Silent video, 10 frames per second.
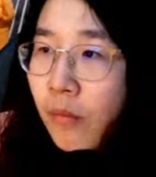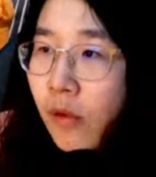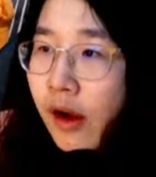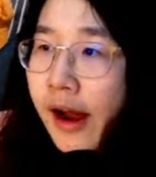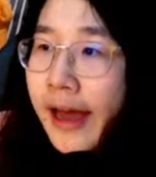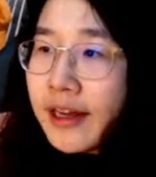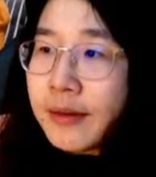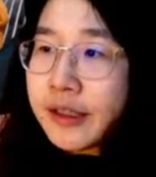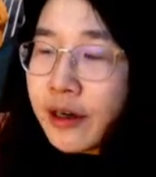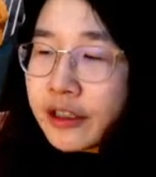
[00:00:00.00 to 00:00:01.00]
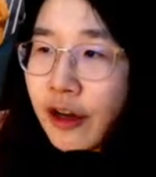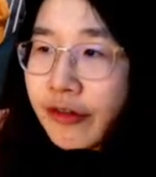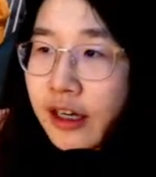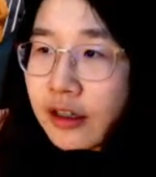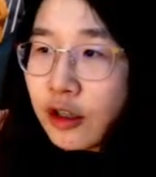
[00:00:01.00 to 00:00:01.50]
I think it's because of
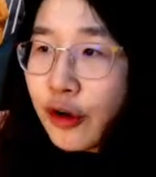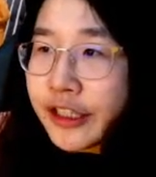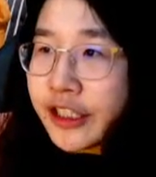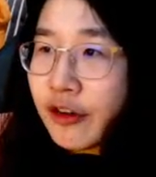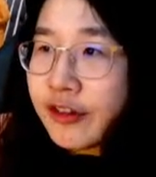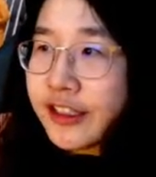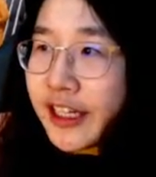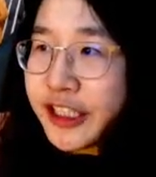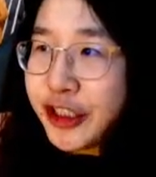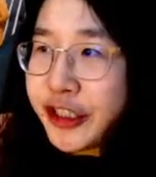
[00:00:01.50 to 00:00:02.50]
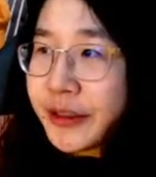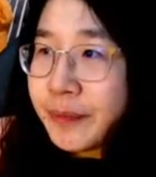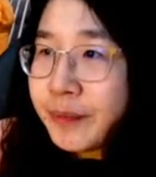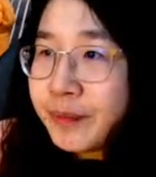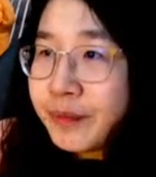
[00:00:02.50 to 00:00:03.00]
the location of this texture.
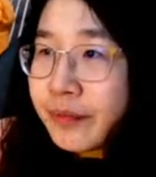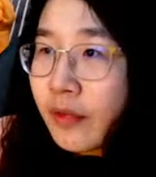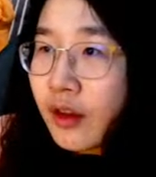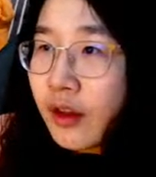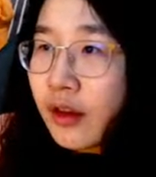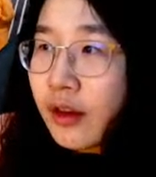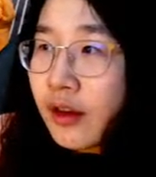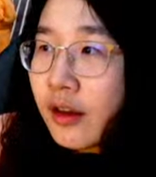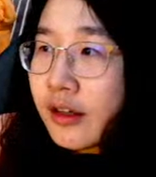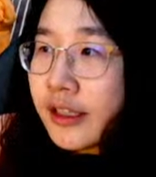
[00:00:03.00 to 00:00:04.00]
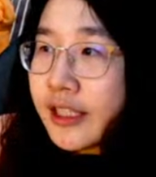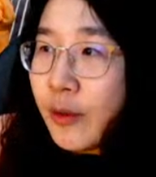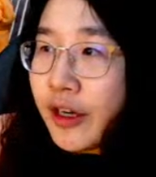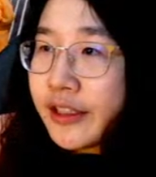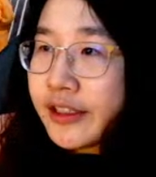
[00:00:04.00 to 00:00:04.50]
Let's see what
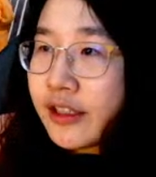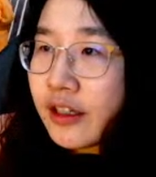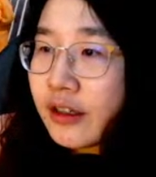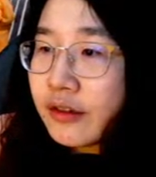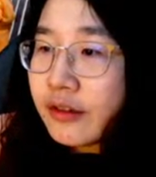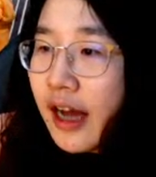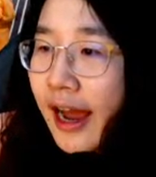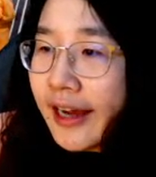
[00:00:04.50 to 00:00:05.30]
is the height,